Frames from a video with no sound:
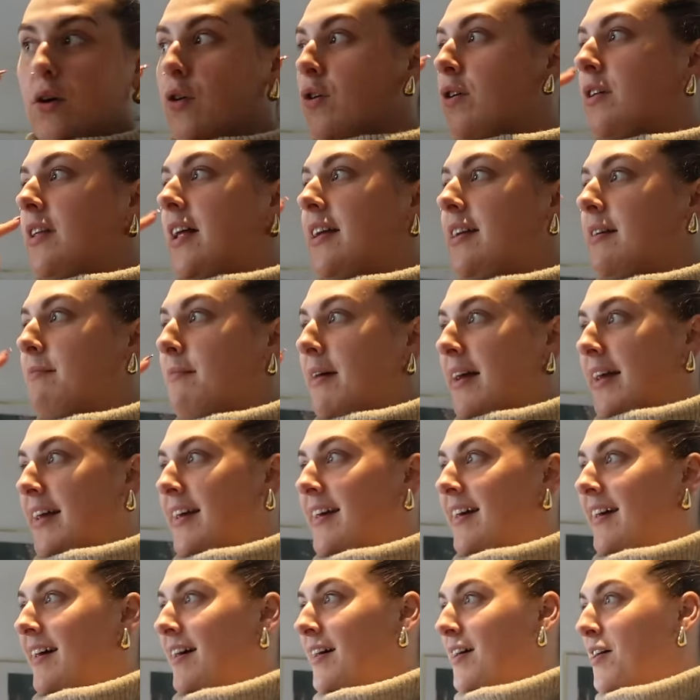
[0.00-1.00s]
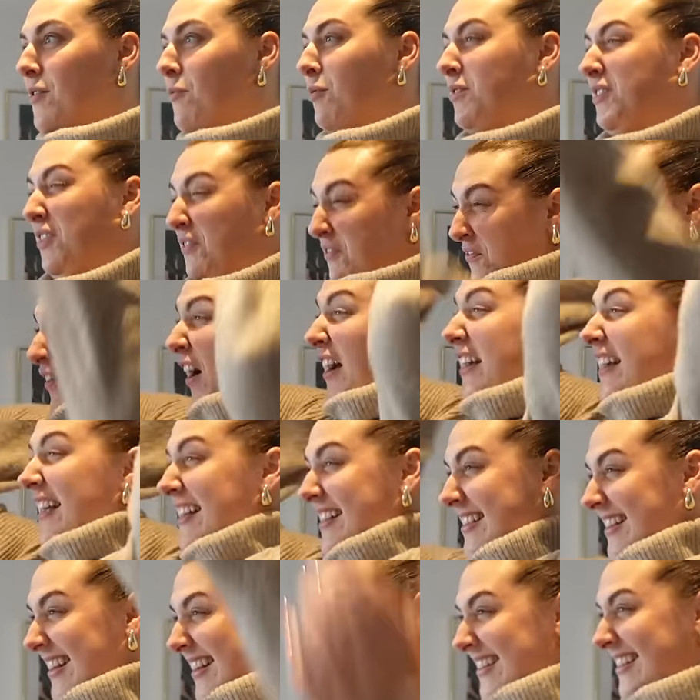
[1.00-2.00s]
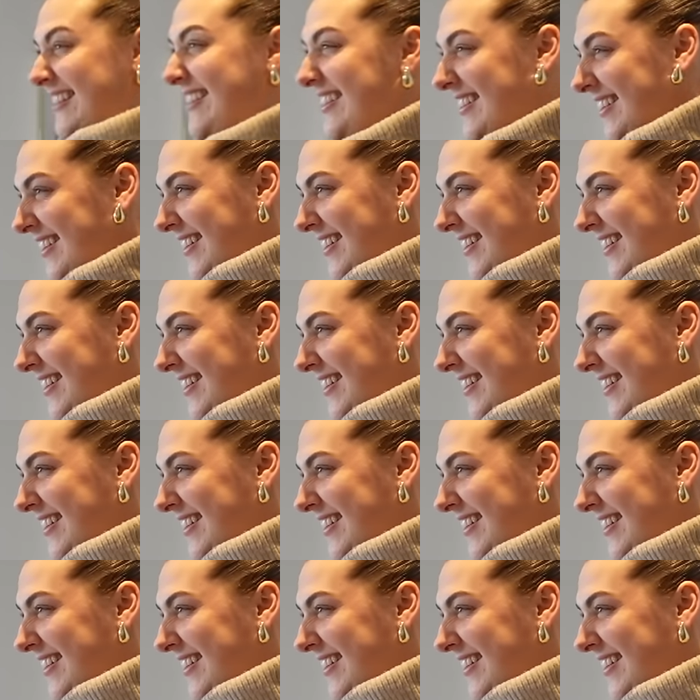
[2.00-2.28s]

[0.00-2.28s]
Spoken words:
Uncle Eddie in my ear. What the fuck is this?